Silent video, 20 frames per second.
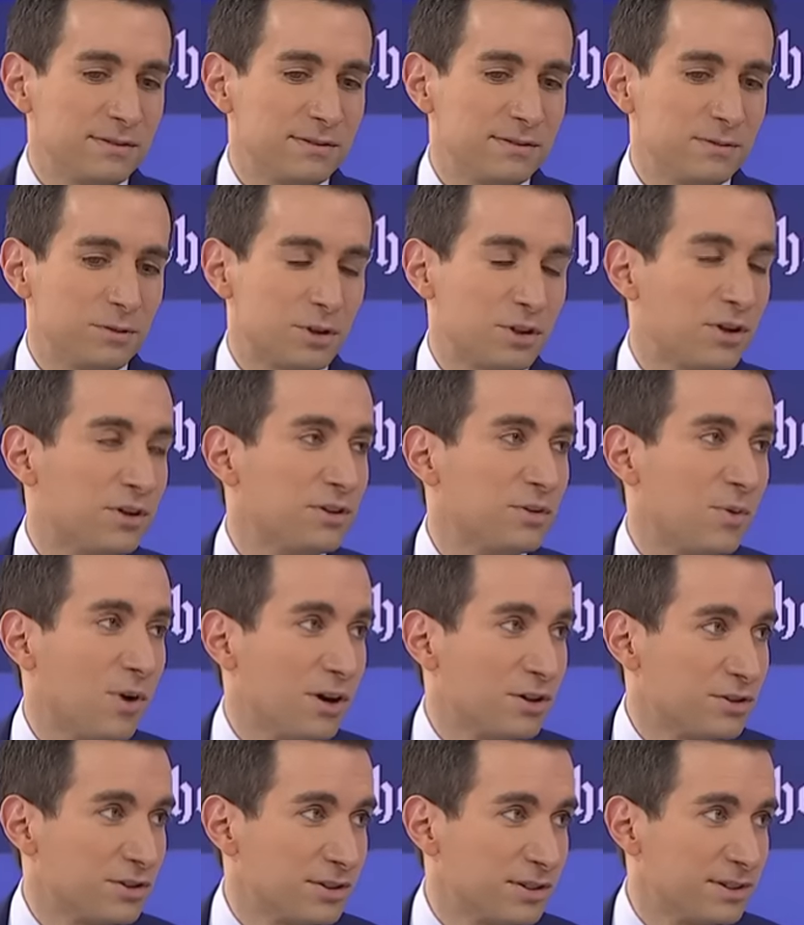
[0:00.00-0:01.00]
return to
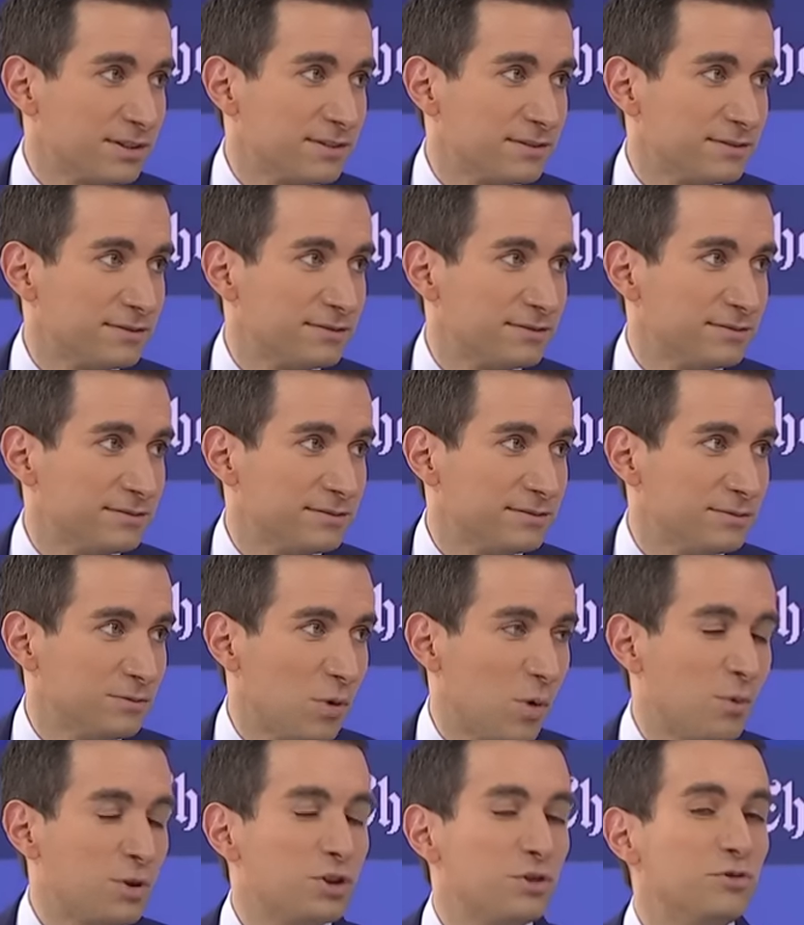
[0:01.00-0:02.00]
Washington, mm-hmm.
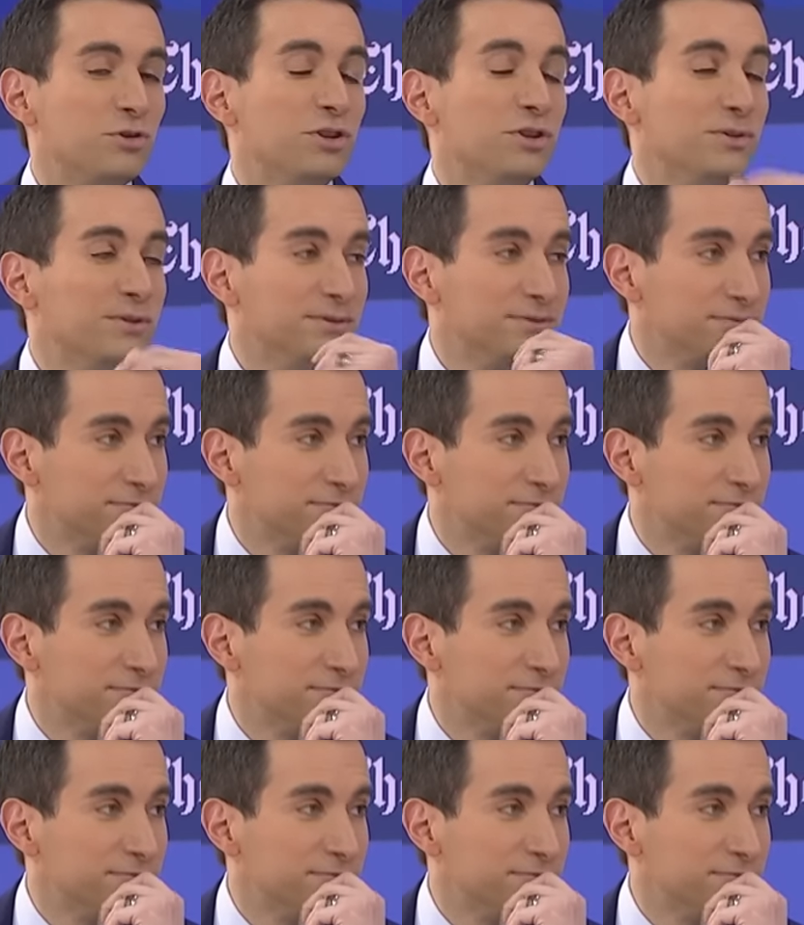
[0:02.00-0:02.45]
what would you do?